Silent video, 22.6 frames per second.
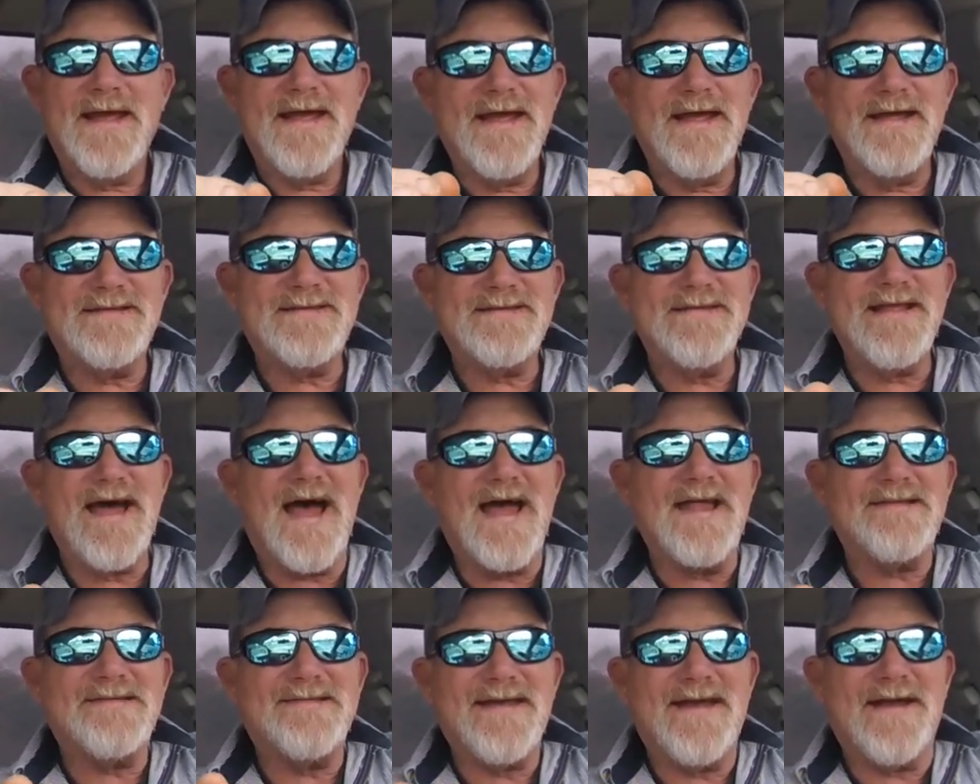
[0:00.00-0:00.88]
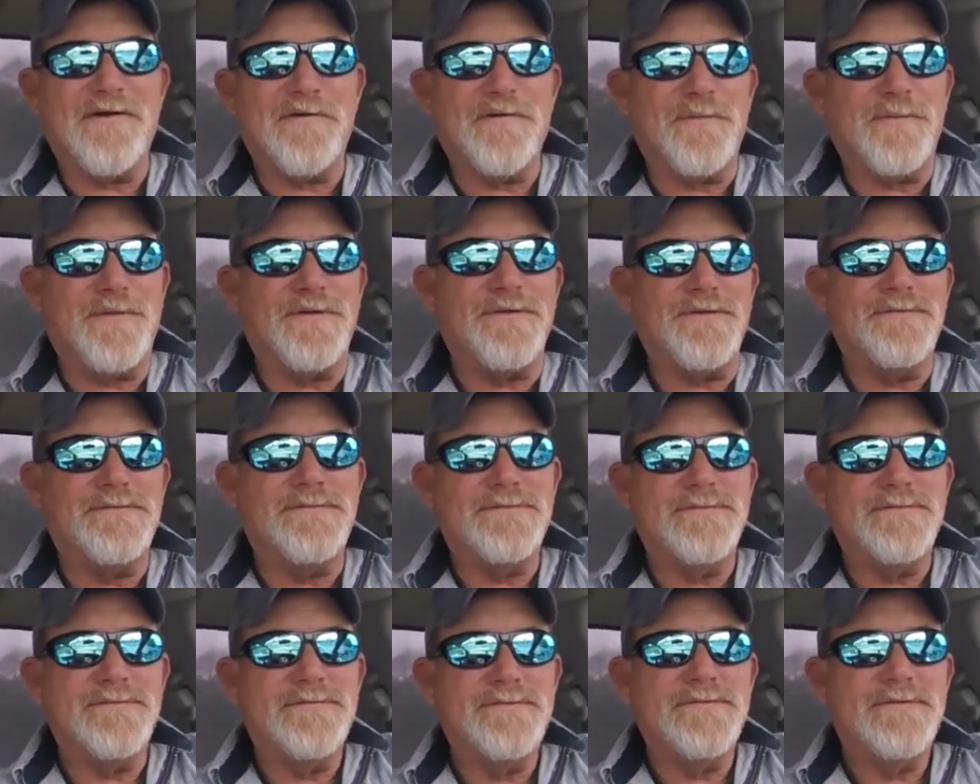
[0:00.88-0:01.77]
It's not terrible.
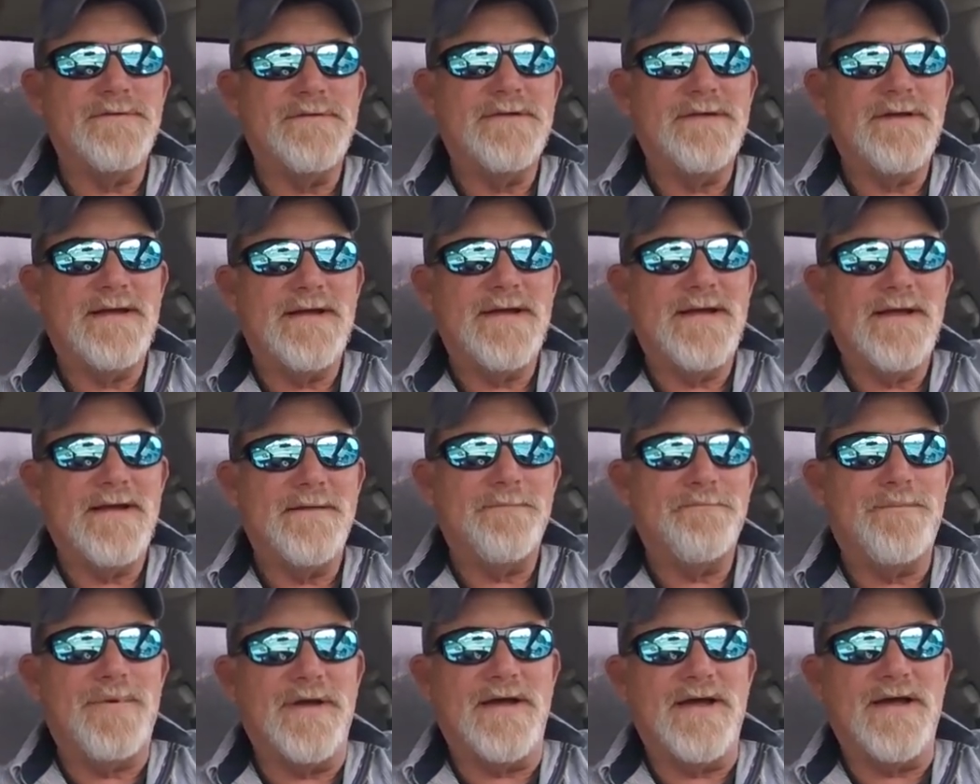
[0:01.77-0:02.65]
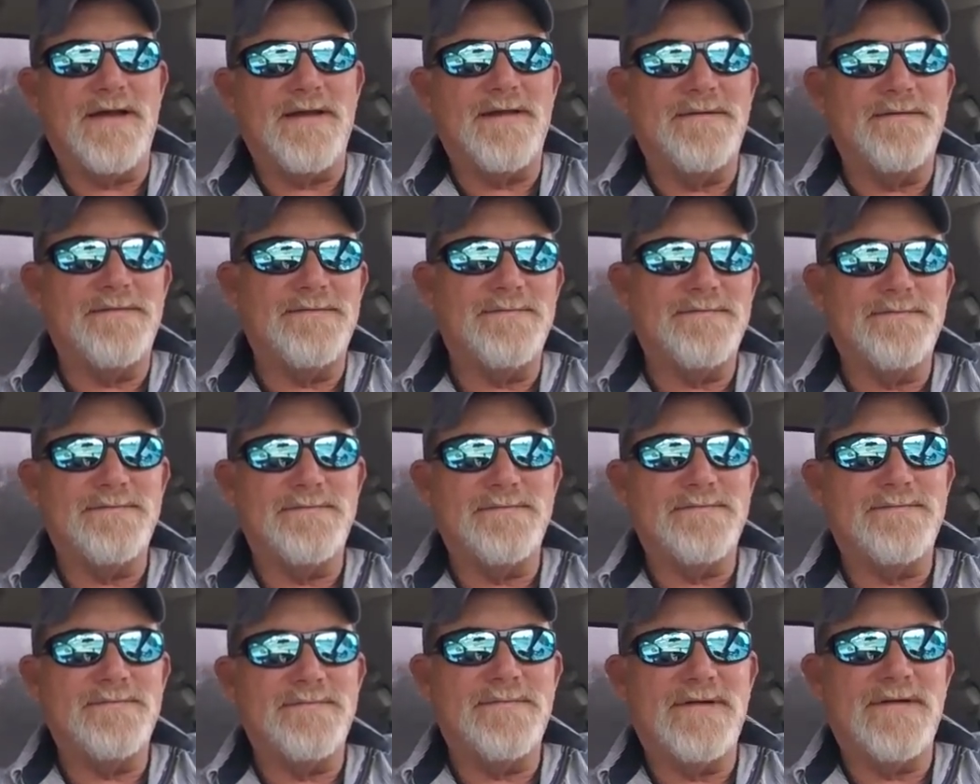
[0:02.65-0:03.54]
But
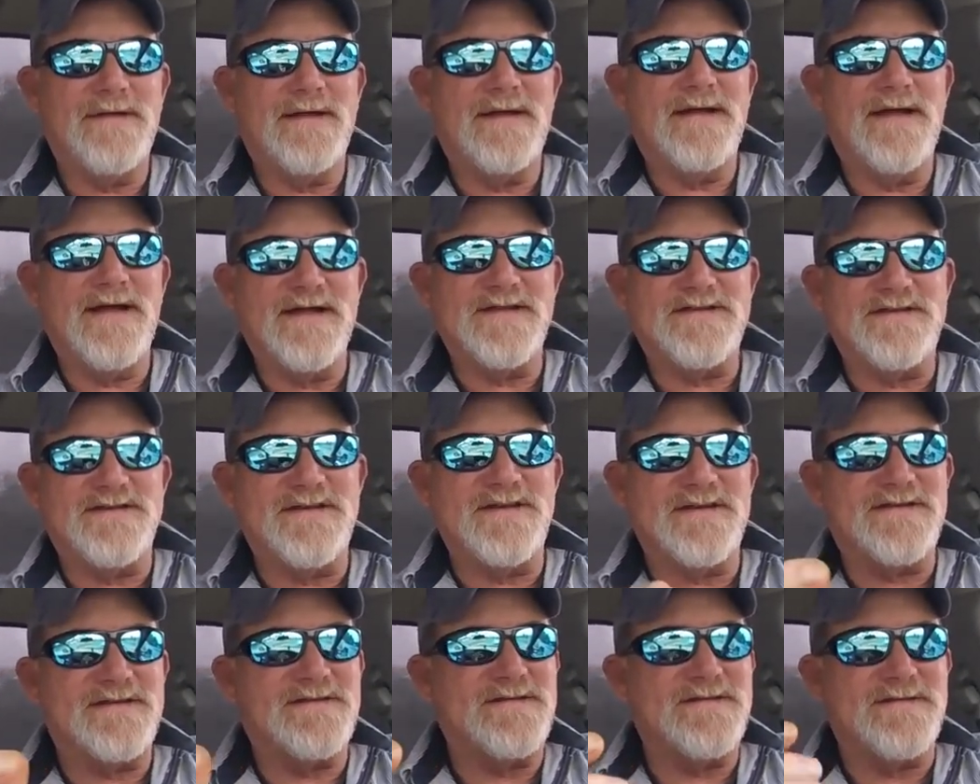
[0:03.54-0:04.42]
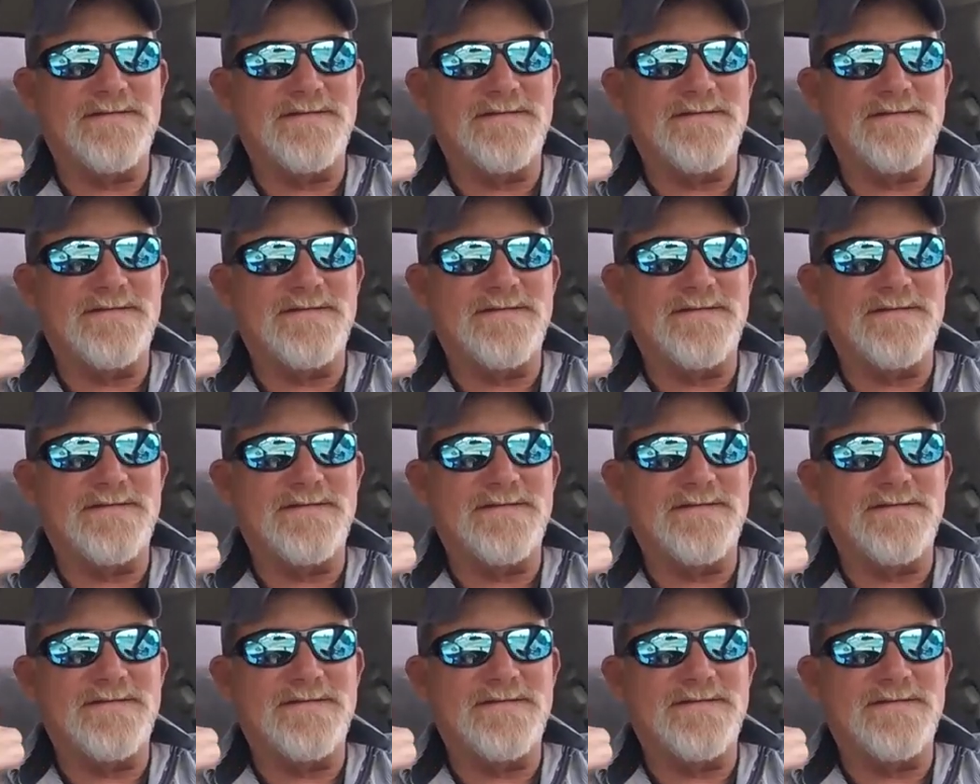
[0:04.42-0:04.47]
it's just